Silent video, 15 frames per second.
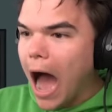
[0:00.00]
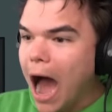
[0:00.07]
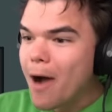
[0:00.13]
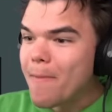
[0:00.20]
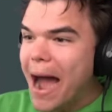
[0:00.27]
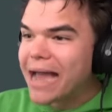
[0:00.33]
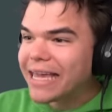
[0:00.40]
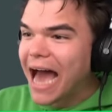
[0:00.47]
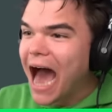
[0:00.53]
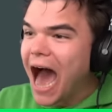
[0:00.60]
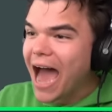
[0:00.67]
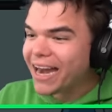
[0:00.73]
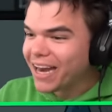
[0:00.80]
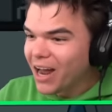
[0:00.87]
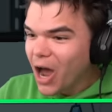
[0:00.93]
Oh my
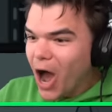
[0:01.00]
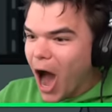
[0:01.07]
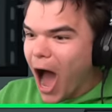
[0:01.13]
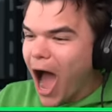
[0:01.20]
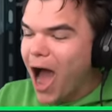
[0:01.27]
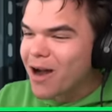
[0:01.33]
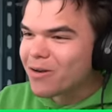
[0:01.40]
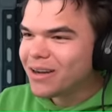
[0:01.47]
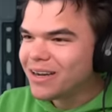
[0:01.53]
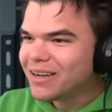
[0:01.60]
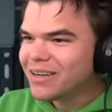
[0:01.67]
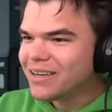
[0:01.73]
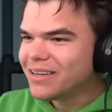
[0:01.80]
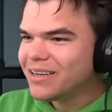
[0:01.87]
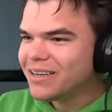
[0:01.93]
God! Oh! They didn't
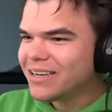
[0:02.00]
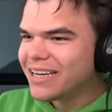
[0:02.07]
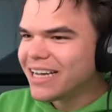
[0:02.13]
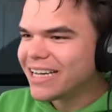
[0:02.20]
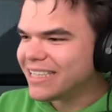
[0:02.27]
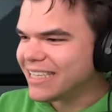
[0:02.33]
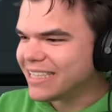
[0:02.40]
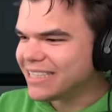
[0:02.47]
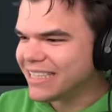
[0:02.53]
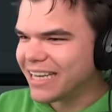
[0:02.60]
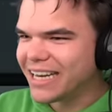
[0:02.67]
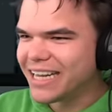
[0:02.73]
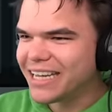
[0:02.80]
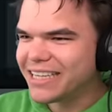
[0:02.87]
see it. They didn't, didn't see, see it. it.